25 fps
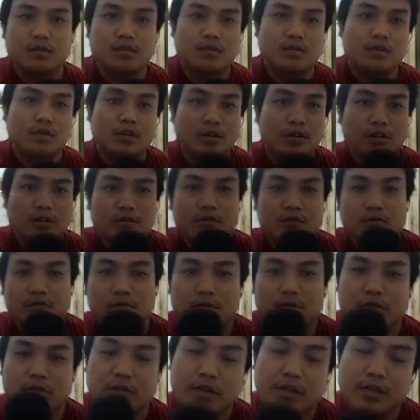Hello,
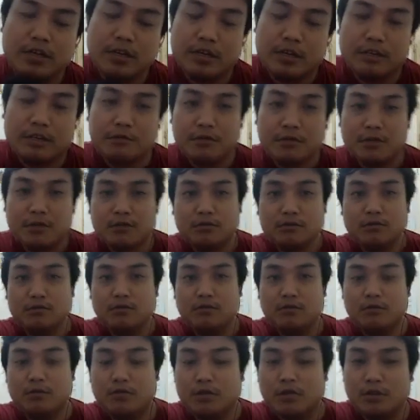today I want to
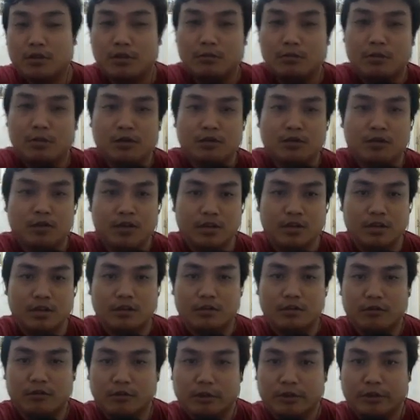talk about
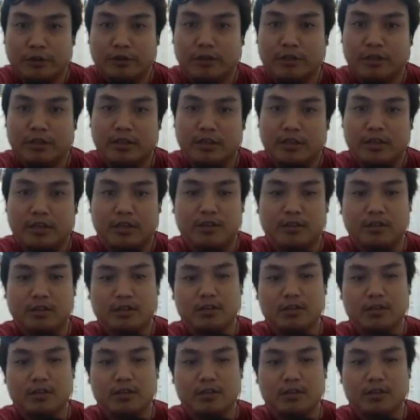conditional GAN.